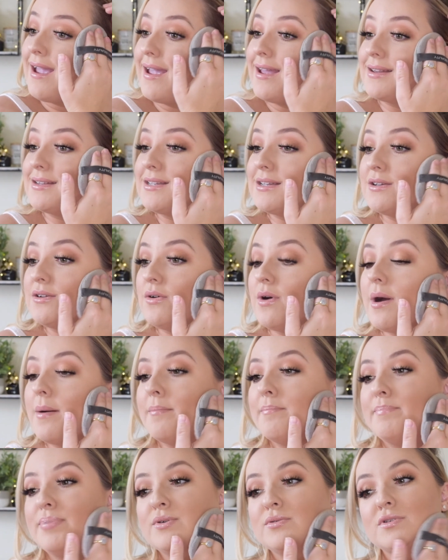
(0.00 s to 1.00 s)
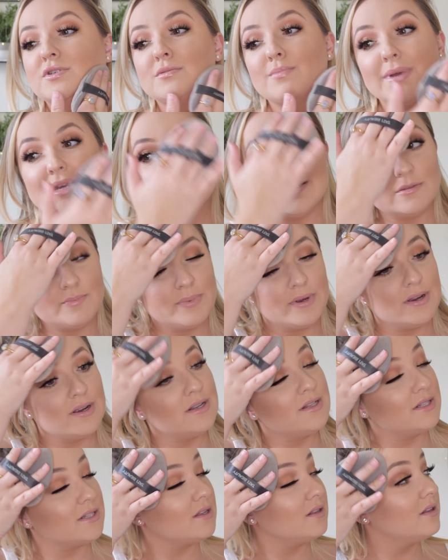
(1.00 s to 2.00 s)
to boost my
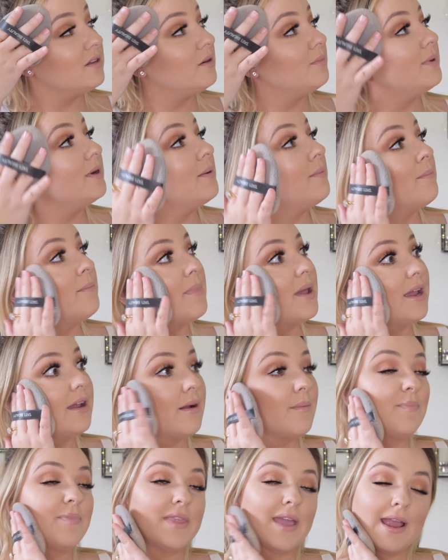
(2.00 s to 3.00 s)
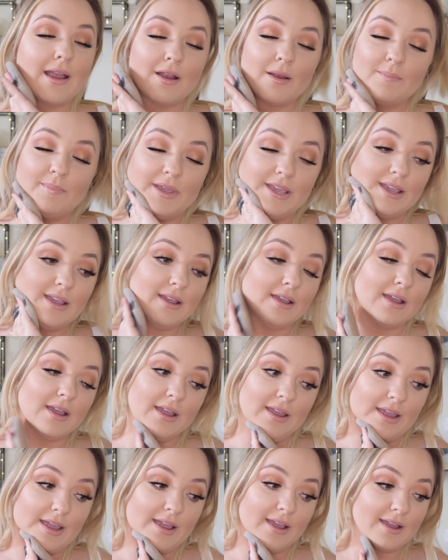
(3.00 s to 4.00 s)
spirits, a little bit of makeup therapy,
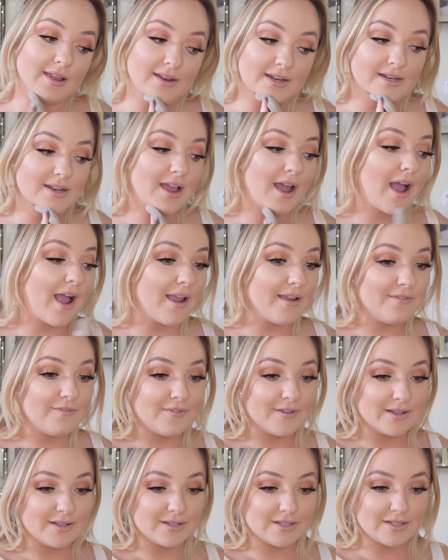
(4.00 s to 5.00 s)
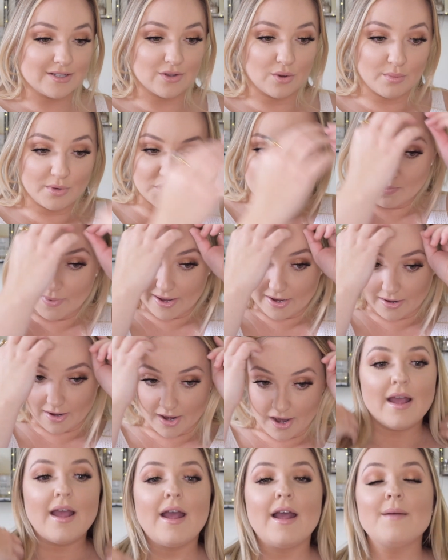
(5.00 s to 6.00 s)
and I feel so much better.
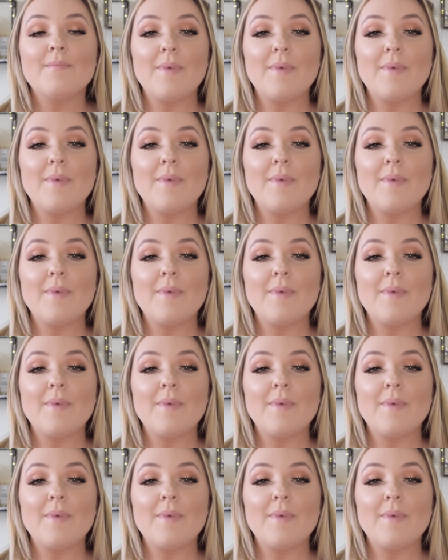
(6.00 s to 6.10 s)
I'm